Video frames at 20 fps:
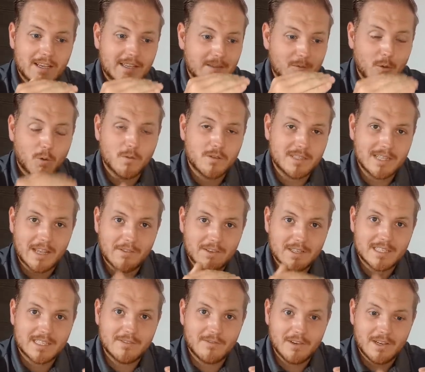Wolves never
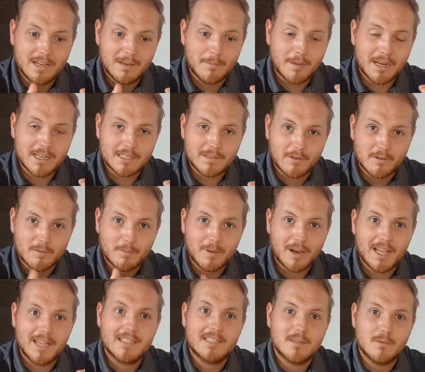really managed to be able to
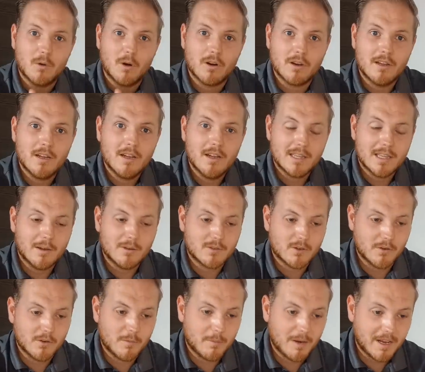place the one they were
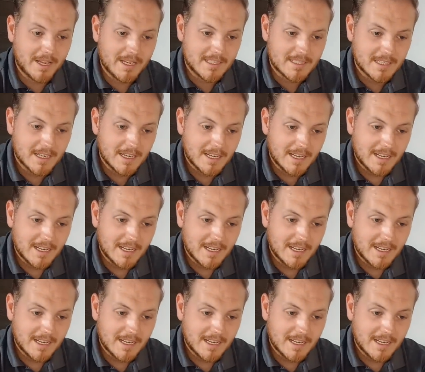trying to replace,